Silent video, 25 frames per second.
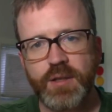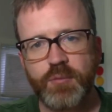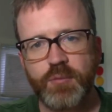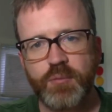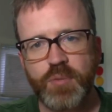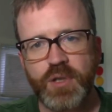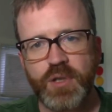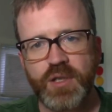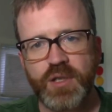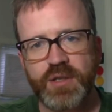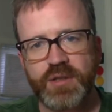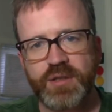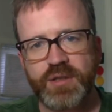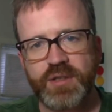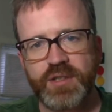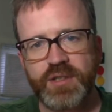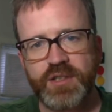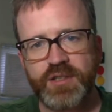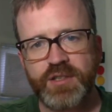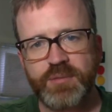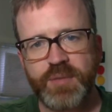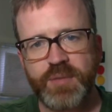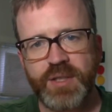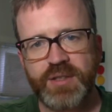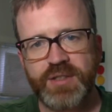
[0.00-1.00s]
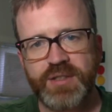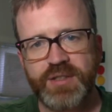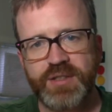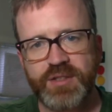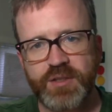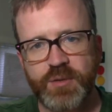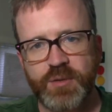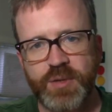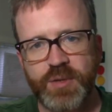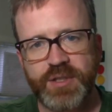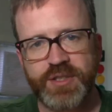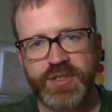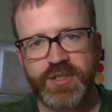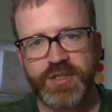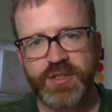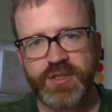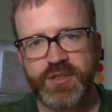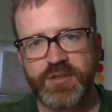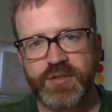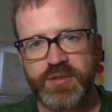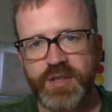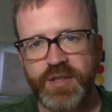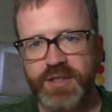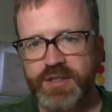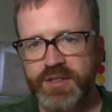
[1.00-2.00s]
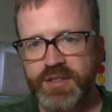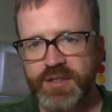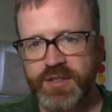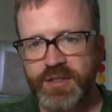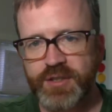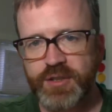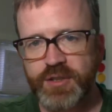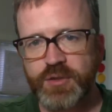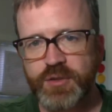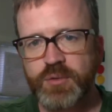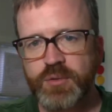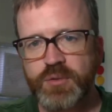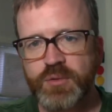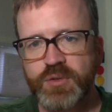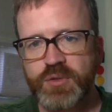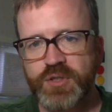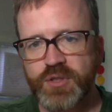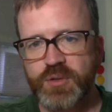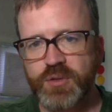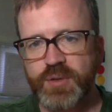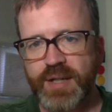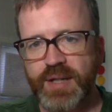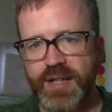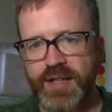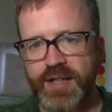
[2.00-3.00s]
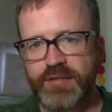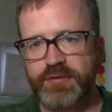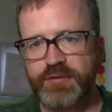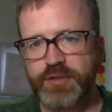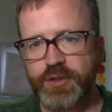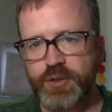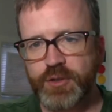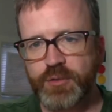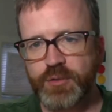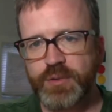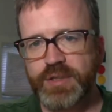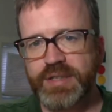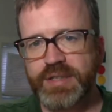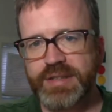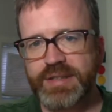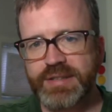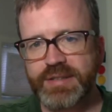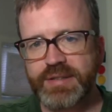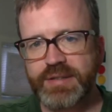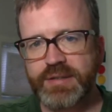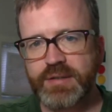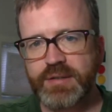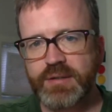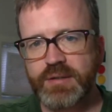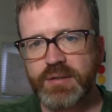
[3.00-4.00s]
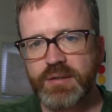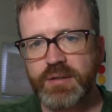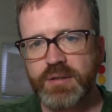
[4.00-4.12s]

but is meant as a question directed at you, so have you eaten,